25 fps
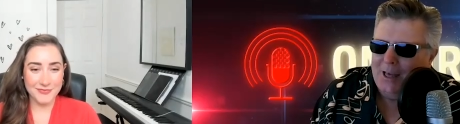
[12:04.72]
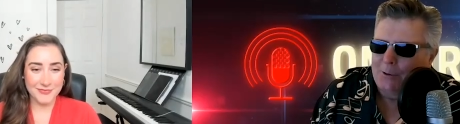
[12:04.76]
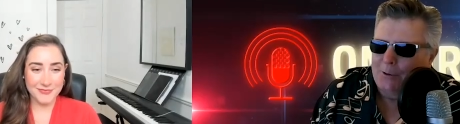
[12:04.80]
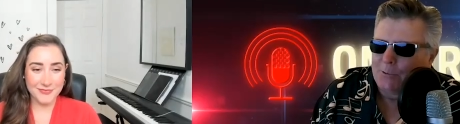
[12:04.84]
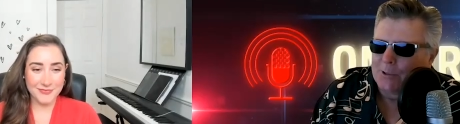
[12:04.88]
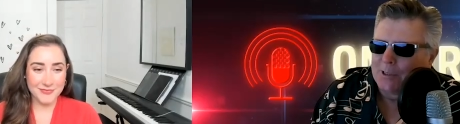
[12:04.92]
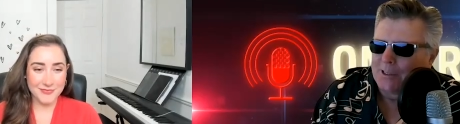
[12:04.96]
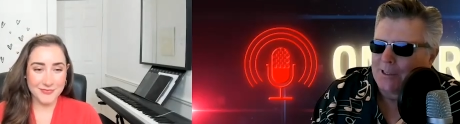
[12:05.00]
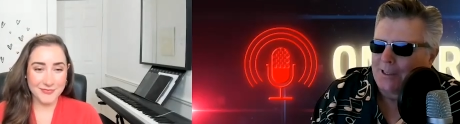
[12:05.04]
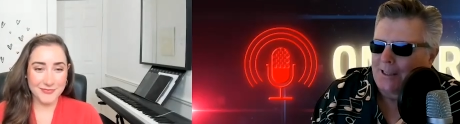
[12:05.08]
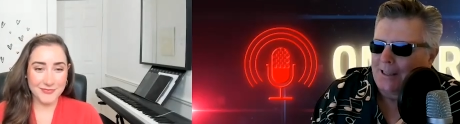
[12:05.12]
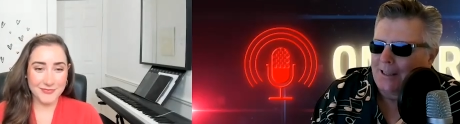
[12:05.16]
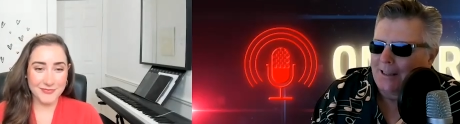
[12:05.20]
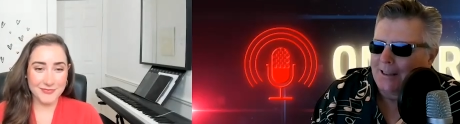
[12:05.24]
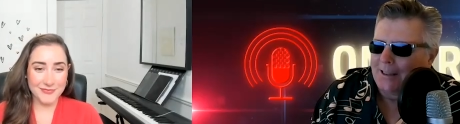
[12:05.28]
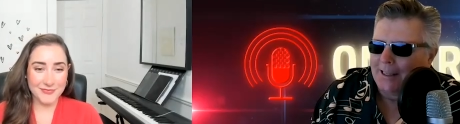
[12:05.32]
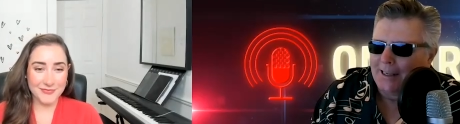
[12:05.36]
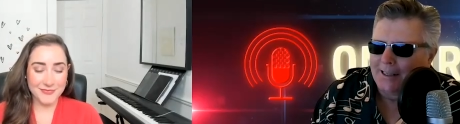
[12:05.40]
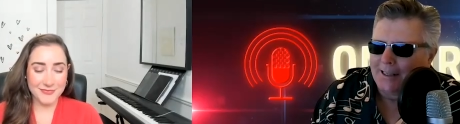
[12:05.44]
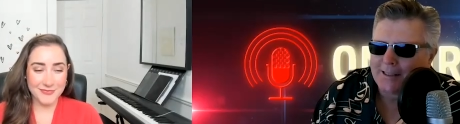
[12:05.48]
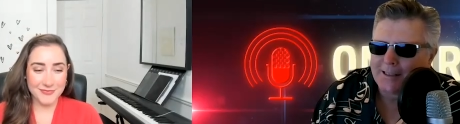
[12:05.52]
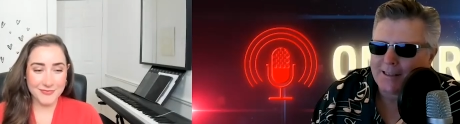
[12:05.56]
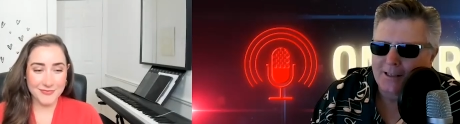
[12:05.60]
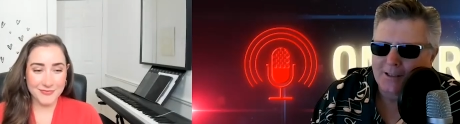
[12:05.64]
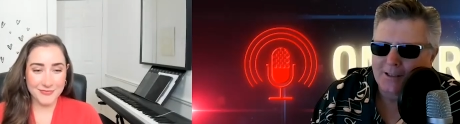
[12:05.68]
Speaker 1: that was
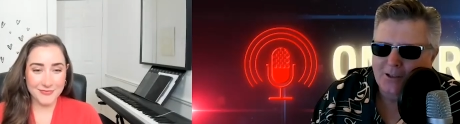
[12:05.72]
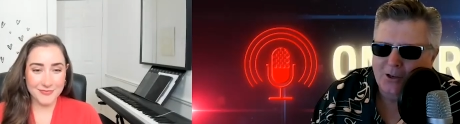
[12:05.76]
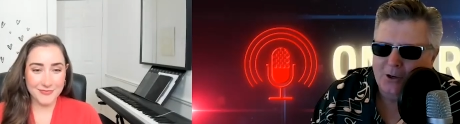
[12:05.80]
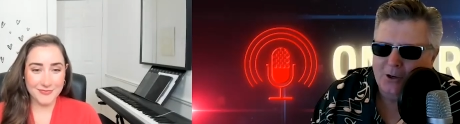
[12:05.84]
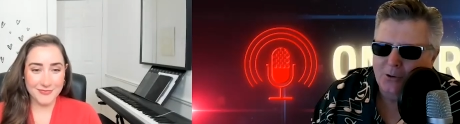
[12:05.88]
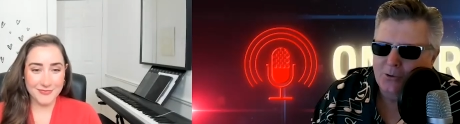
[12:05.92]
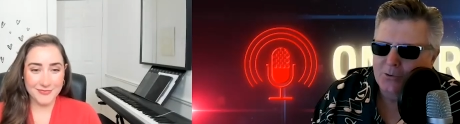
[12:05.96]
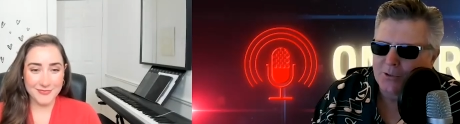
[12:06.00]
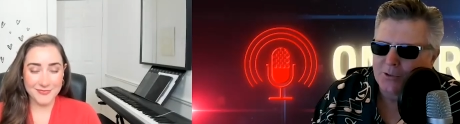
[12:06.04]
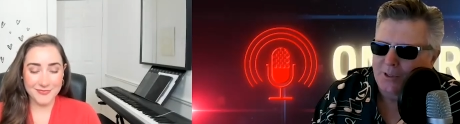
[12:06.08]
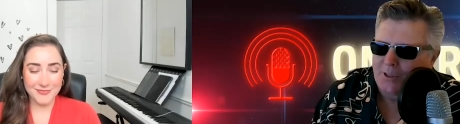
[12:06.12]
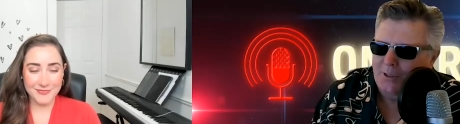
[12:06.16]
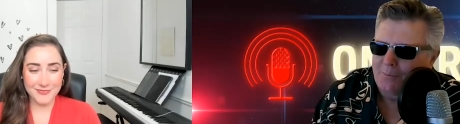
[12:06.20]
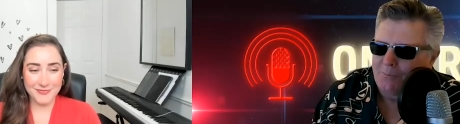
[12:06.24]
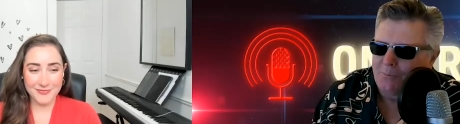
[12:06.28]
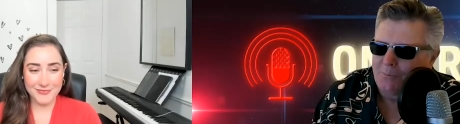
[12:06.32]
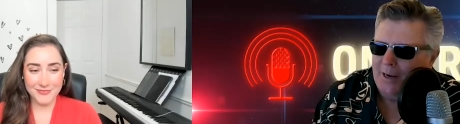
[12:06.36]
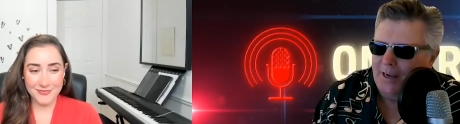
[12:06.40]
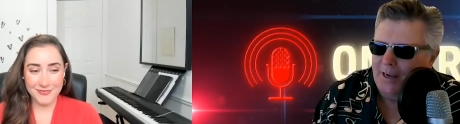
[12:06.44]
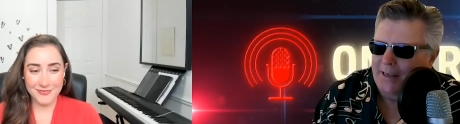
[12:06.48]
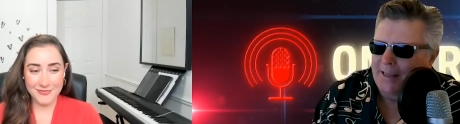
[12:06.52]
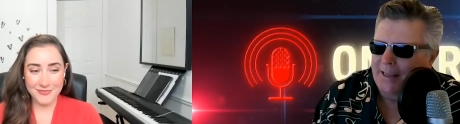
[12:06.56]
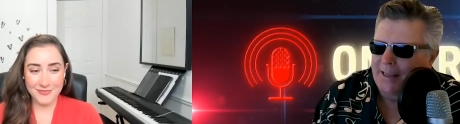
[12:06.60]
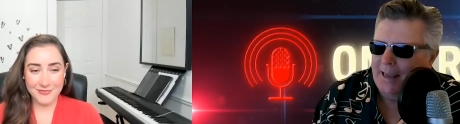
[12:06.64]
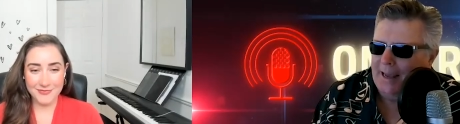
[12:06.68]
Let's Get Cozy
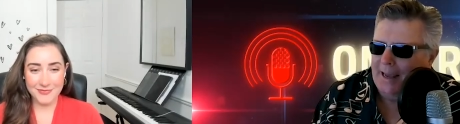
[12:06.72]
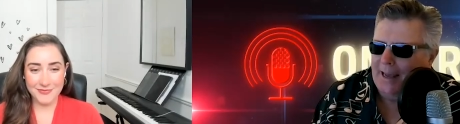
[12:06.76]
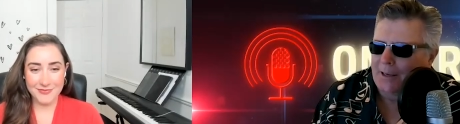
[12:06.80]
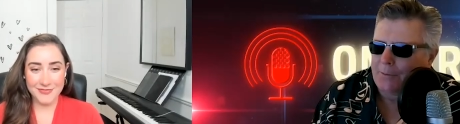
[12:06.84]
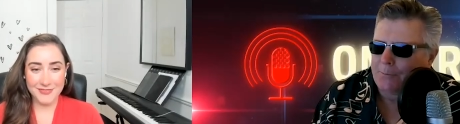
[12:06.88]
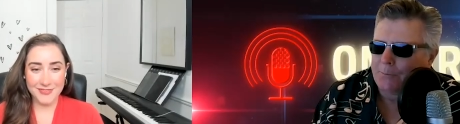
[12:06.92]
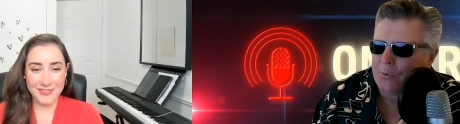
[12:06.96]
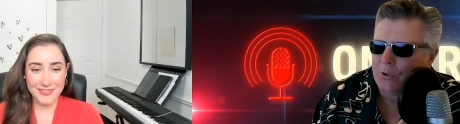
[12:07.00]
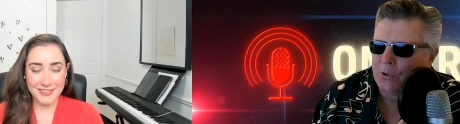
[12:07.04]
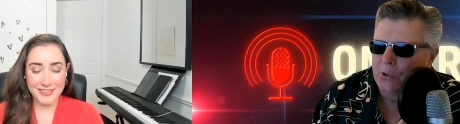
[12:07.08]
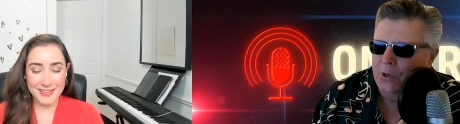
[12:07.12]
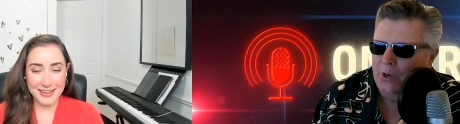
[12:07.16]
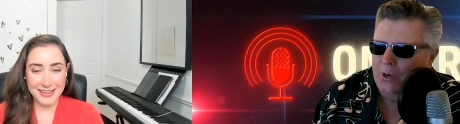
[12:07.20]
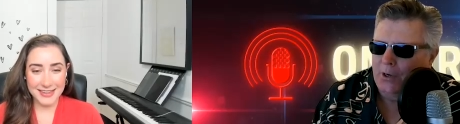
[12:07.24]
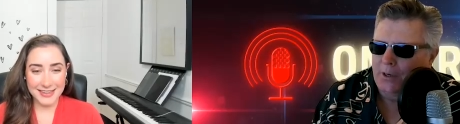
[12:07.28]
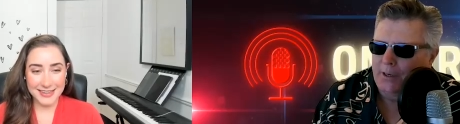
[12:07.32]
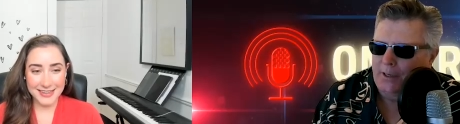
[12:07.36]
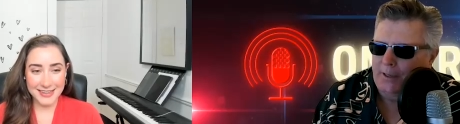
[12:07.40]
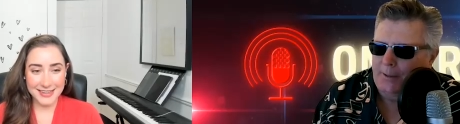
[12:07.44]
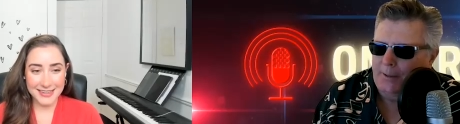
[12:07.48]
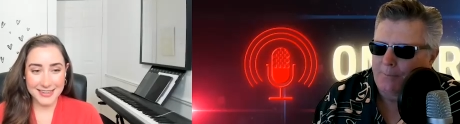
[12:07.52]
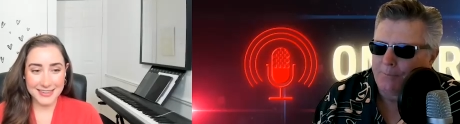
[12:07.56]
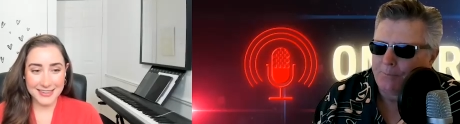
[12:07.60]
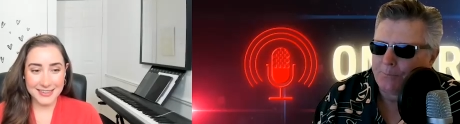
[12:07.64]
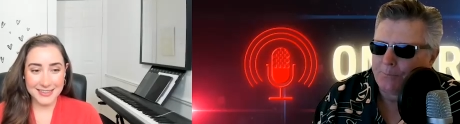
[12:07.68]
by Cat
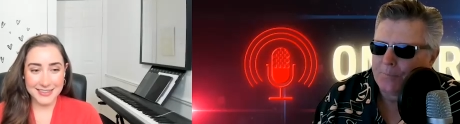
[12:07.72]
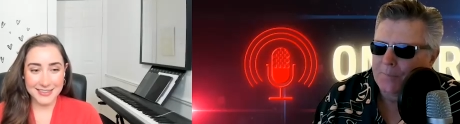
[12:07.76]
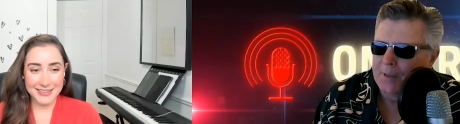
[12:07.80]
Bernardi.